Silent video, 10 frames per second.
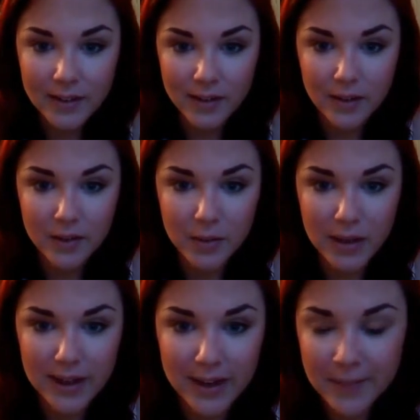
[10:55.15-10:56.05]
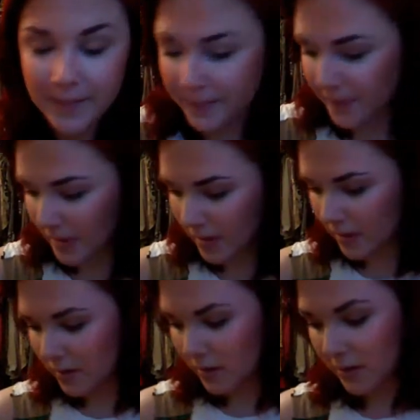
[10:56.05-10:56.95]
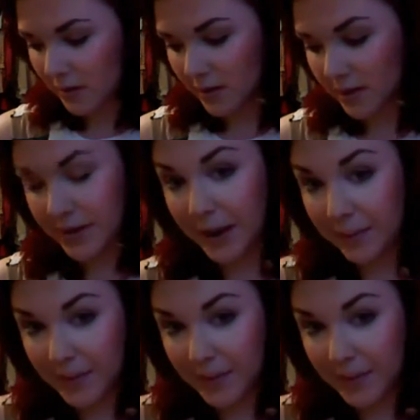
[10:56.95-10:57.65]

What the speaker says: Little square guy. Dab